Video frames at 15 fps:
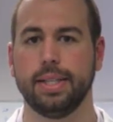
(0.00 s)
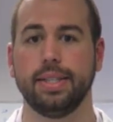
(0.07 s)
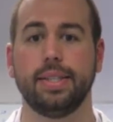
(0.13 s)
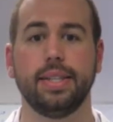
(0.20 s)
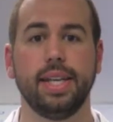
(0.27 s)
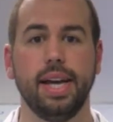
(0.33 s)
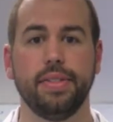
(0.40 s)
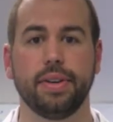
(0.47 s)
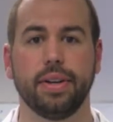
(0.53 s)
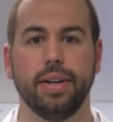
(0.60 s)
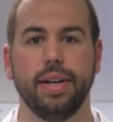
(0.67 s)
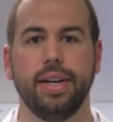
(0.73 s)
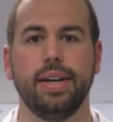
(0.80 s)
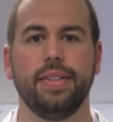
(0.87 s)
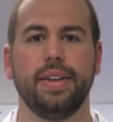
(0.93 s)

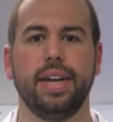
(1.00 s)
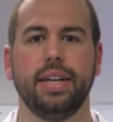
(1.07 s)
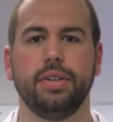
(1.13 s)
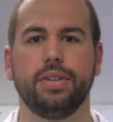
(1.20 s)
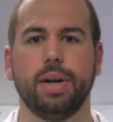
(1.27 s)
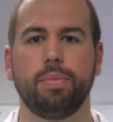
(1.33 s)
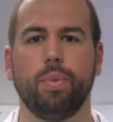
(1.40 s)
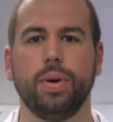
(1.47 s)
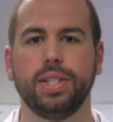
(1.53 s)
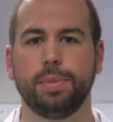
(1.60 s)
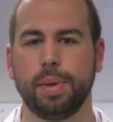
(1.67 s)
Together, the NanoDrop One